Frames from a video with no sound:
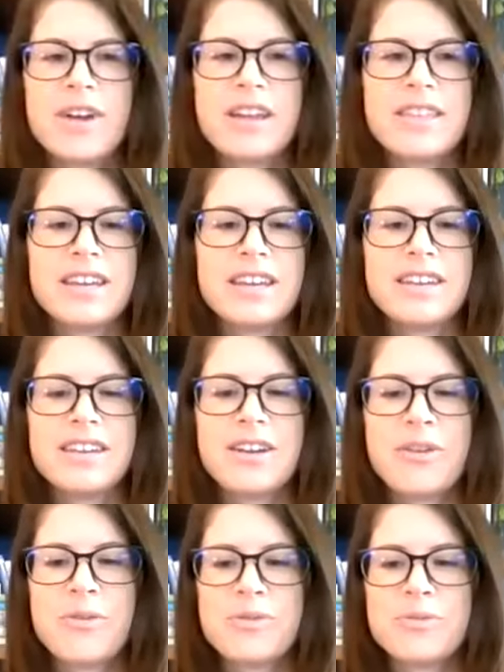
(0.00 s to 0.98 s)
I think,
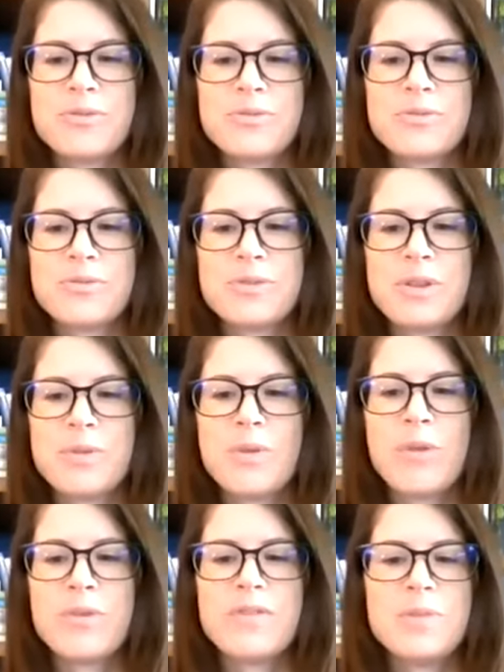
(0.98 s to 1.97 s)
with
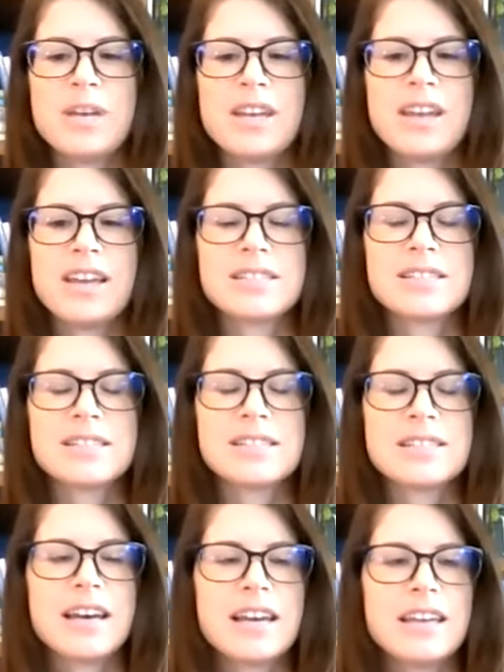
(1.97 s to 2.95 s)
where we've been as a
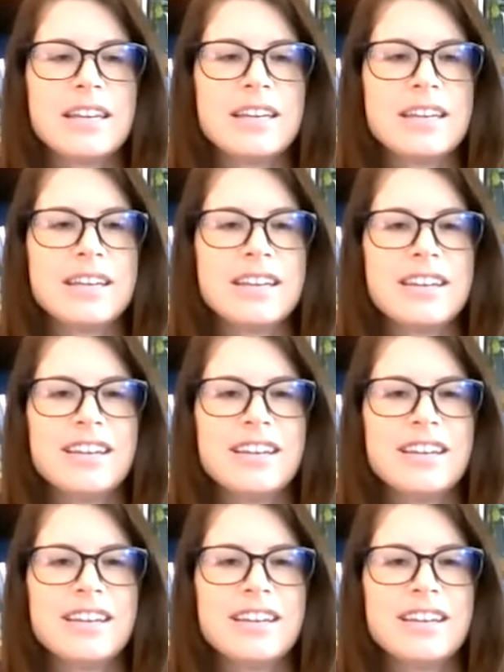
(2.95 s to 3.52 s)
society